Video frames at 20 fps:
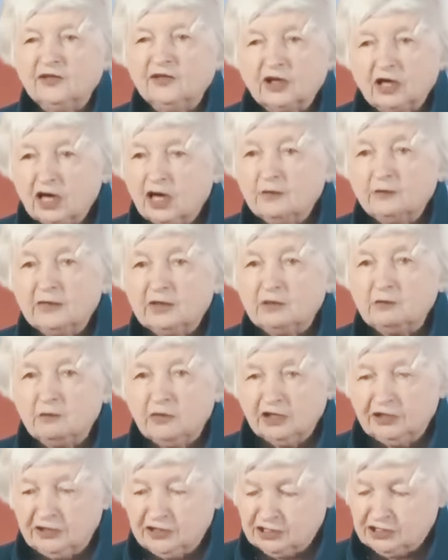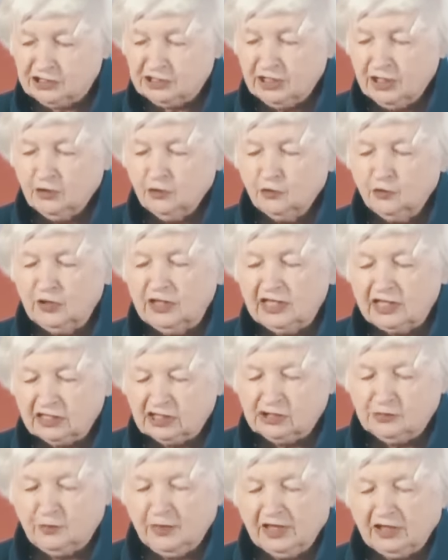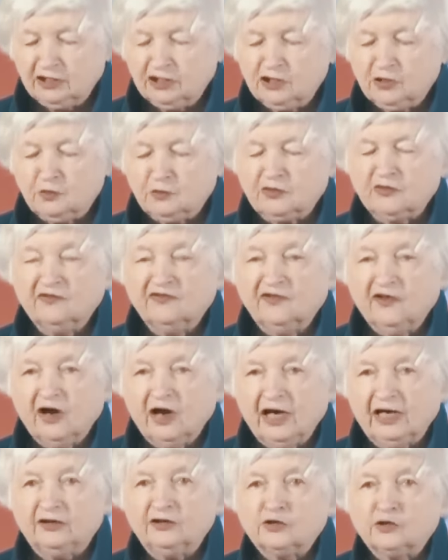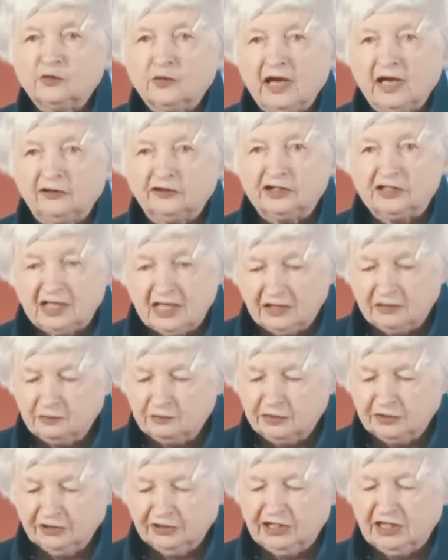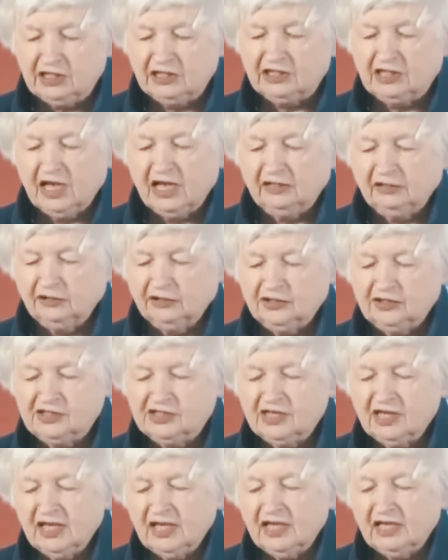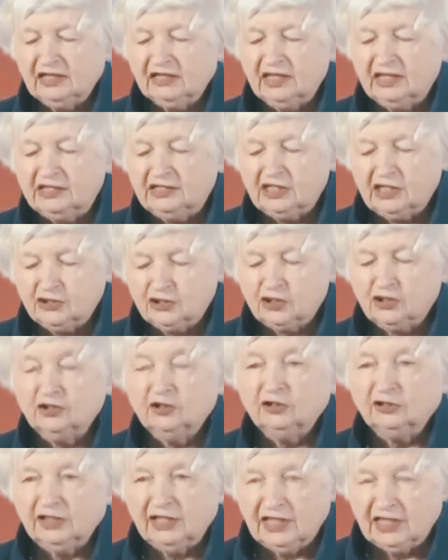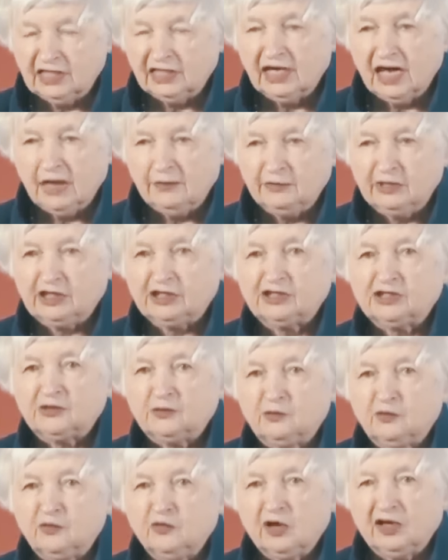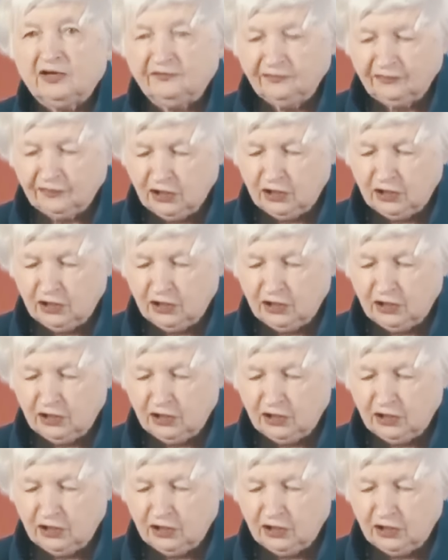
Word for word: the coming months, we expect to provide around $10 billion in additional economic support for